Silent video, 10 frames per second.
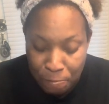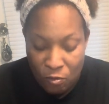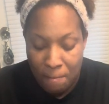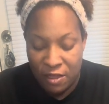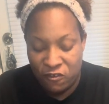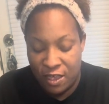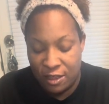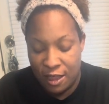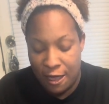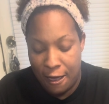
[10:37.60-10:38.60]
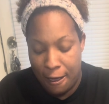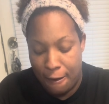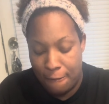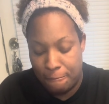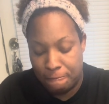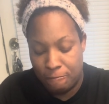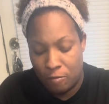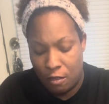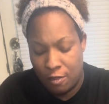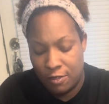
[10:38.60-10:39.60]
But check that out.
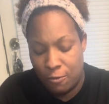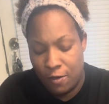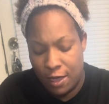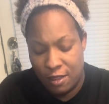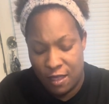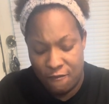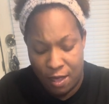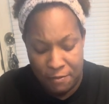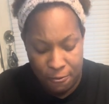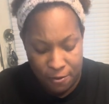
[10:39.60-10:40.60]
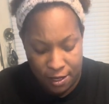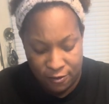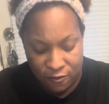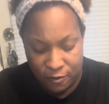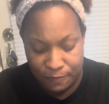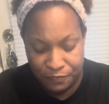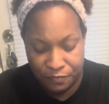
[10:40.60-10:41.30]
Let's see, what else have I been watching?